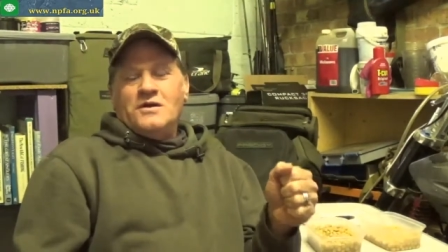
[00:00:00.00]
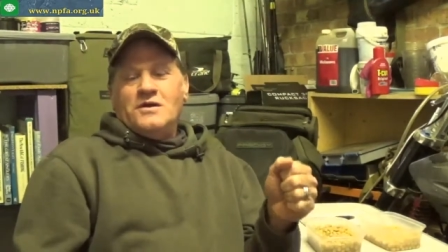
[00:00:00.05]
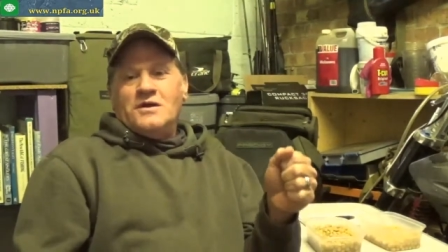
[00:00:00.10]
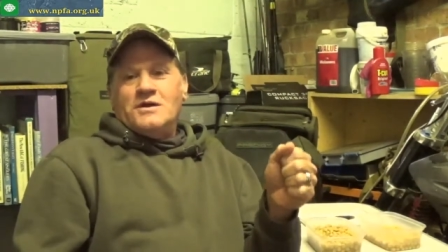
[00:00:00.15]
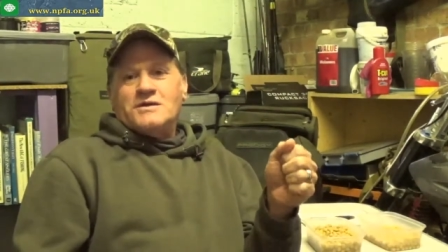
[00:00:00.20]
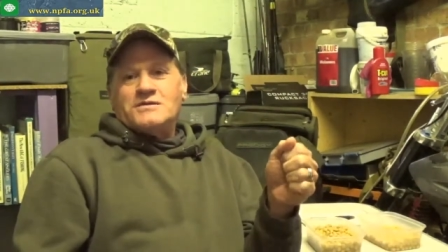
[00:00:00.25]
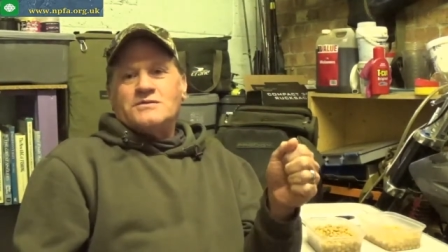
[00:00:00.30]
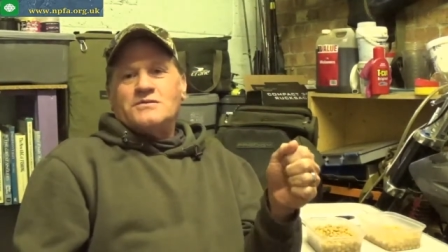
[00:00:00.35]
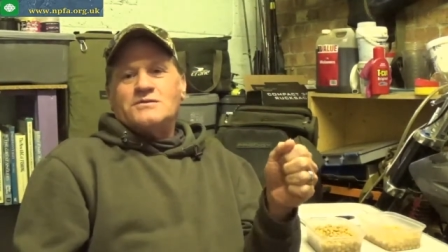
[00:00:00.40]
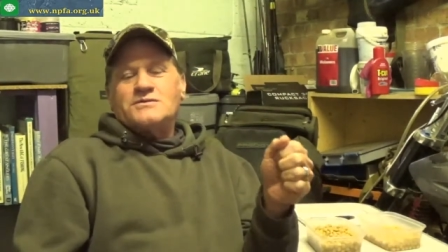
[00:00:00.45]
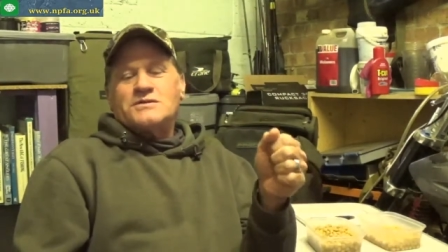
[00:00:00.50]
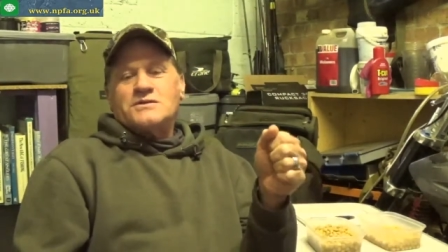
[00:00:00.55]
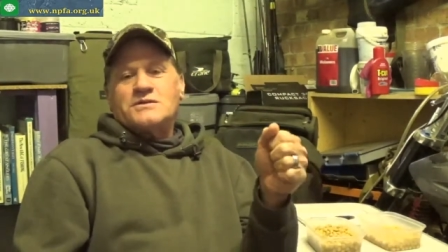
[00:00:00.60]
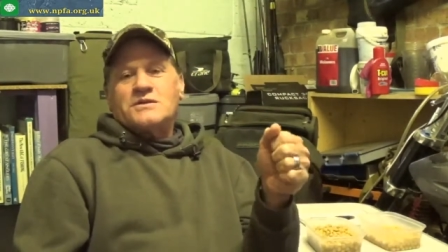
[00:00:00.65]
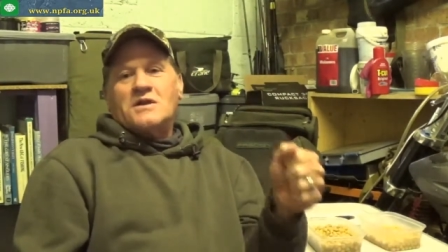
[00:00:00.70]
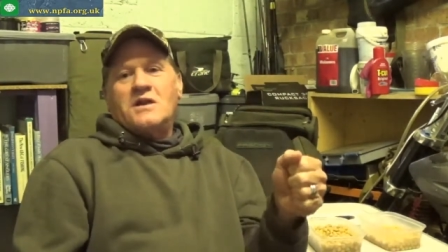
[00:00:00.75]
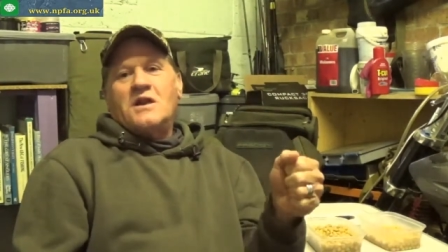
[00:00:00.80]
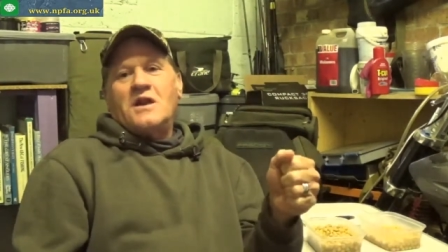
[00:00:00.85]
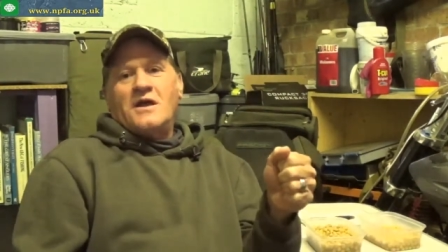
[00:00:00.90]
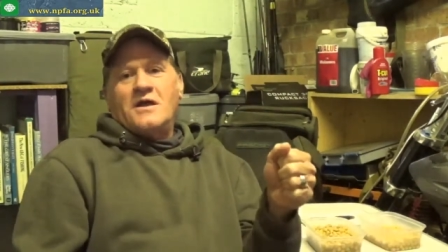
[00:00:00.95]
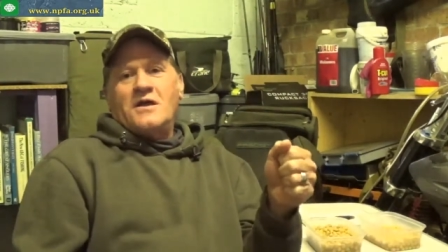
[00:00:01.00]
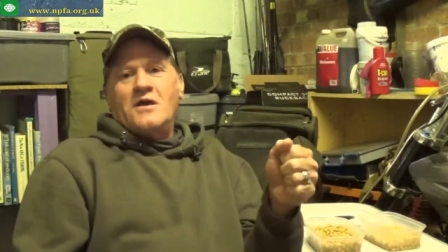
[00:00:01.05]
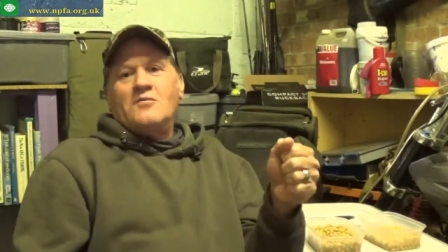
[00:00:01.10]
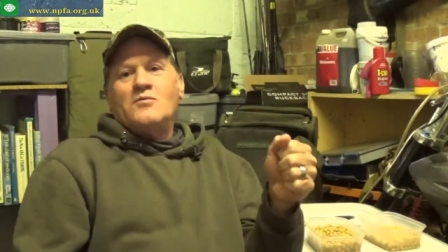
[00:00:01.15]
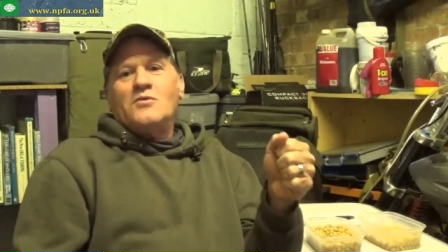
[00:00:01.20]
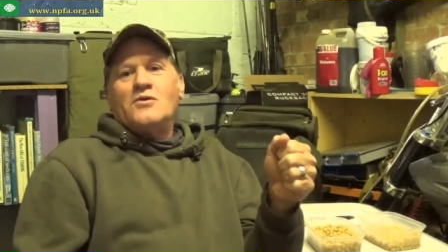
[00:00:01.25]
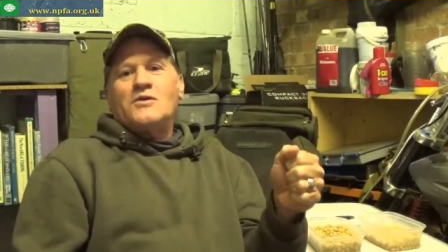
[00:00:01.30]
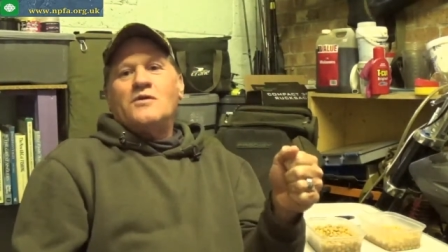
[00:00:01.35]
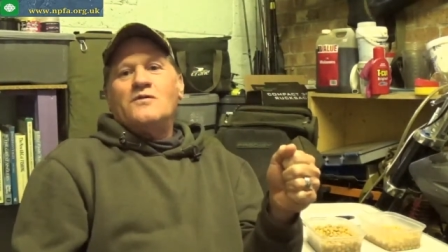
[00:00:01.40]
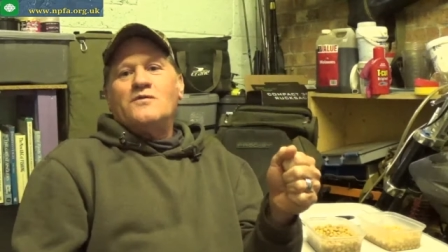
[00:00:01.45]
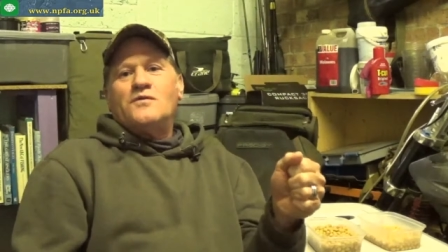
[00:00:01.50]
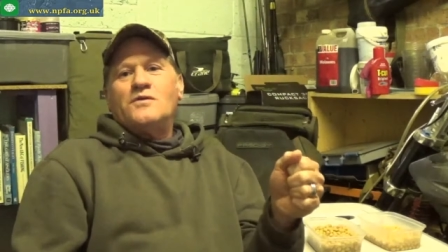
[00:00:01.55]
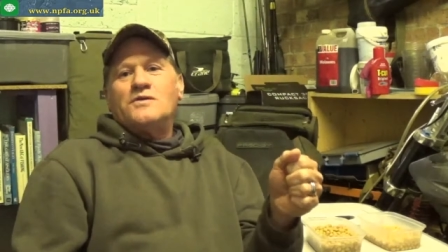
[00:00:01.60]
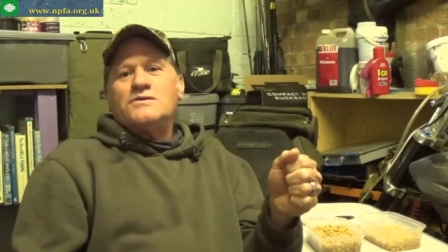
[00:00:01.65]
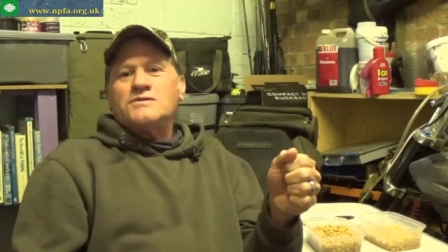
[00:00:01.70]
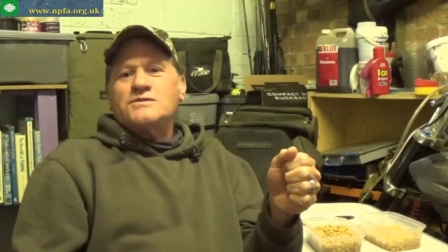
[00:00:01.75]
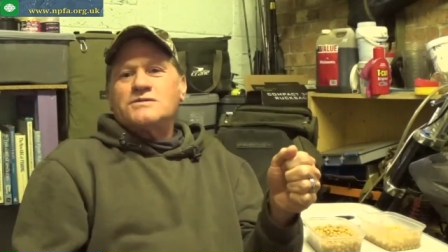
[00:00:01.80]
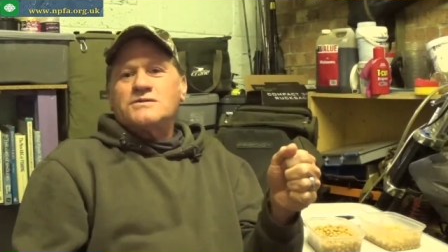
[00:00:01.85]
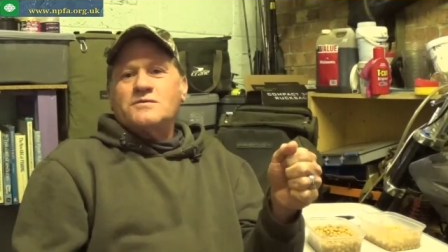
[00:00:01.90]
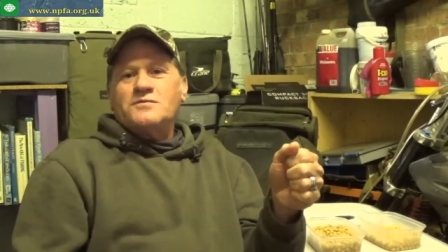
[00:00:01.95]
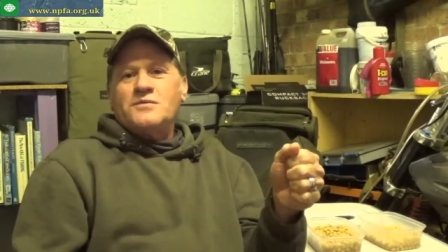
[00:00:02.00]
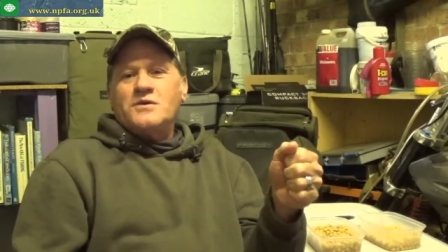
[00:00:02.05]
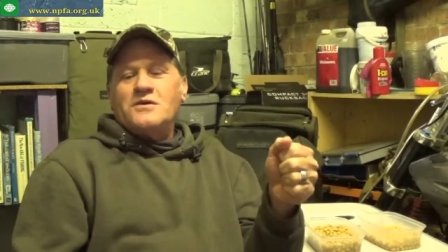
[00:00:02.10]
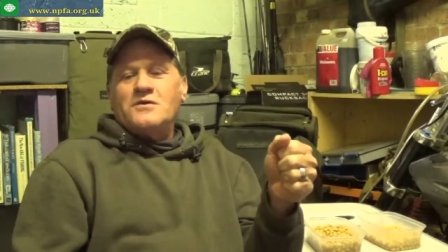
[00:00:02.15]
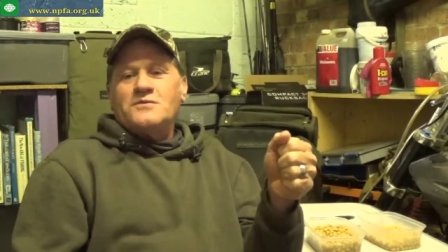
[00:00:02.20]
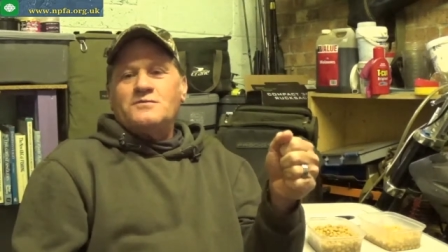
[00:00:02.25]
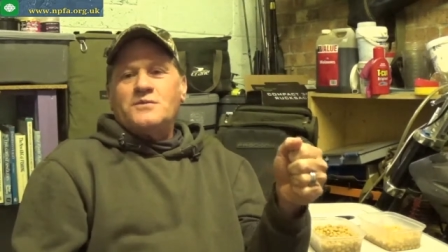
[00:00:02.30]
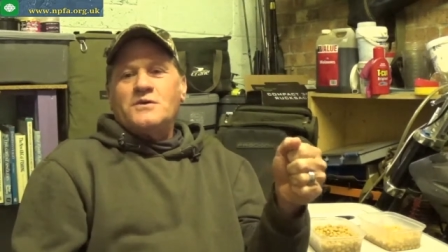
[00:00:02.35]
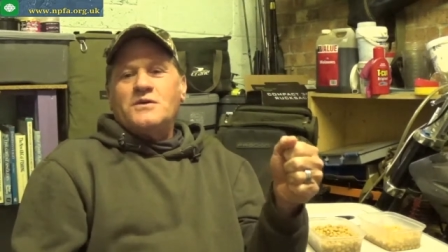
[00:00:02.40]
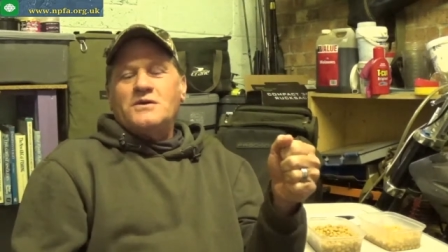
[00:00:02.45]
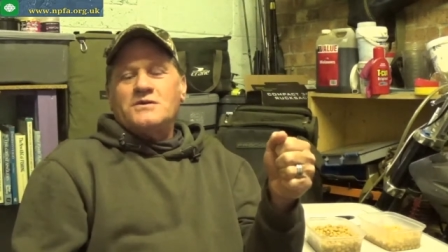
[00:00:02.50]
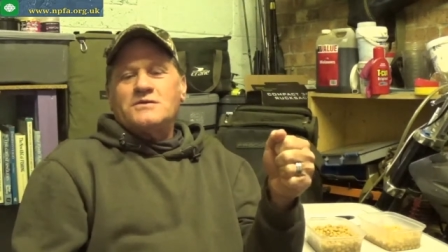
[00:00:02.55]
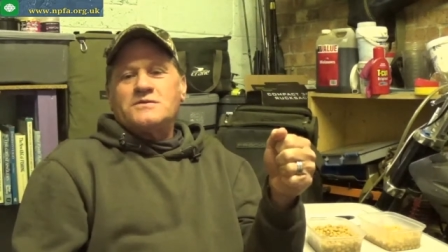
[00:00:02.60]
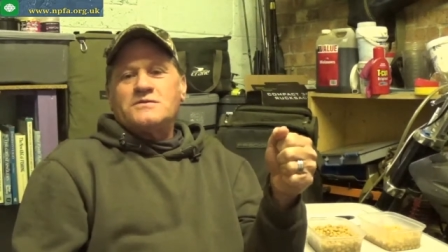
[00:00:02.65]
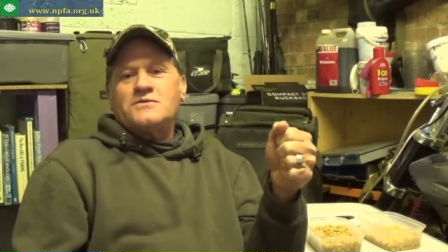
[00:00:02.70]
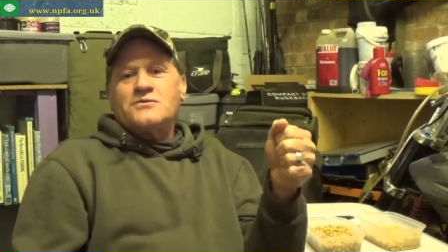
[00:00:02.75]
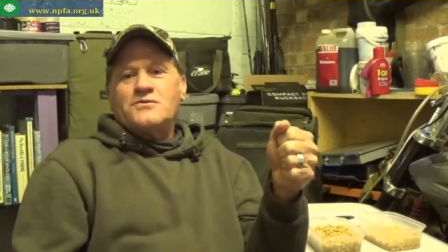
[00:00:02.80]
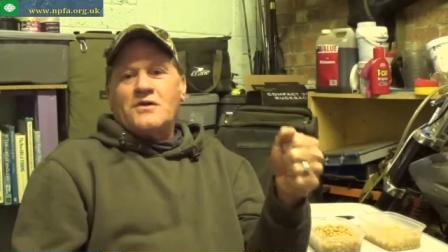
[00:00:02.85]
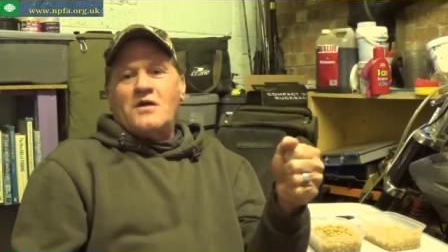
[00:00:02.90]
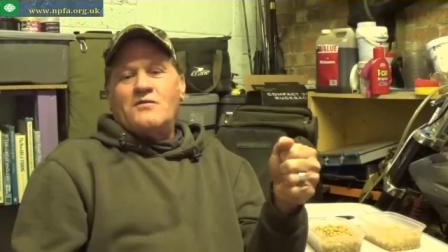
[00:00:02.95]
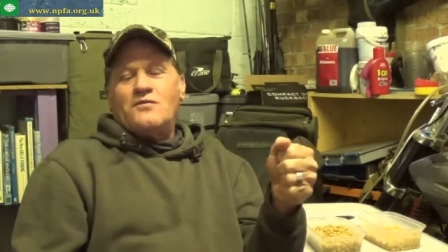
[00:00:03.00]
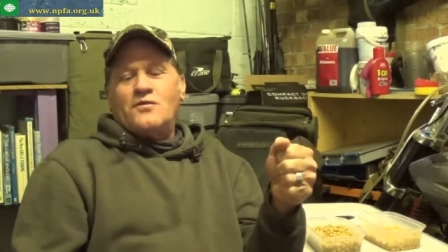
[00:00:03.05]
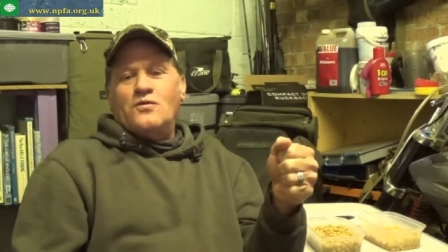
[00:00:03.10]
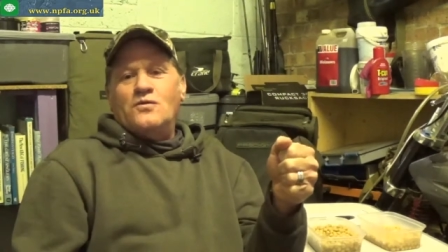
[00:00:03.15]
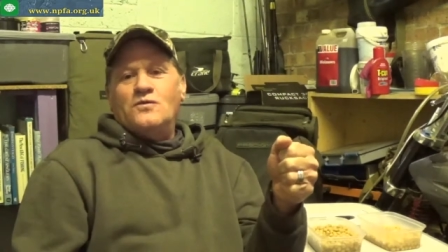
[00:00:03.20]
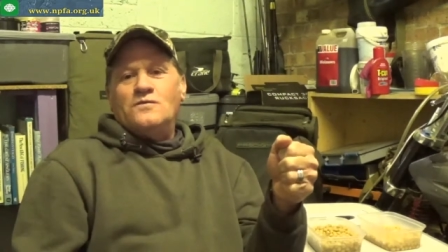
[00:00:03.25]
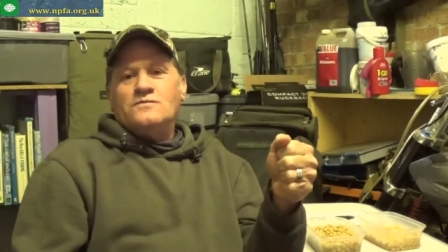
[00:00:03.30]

is not just clay, I'm looking for just a bit of gravel,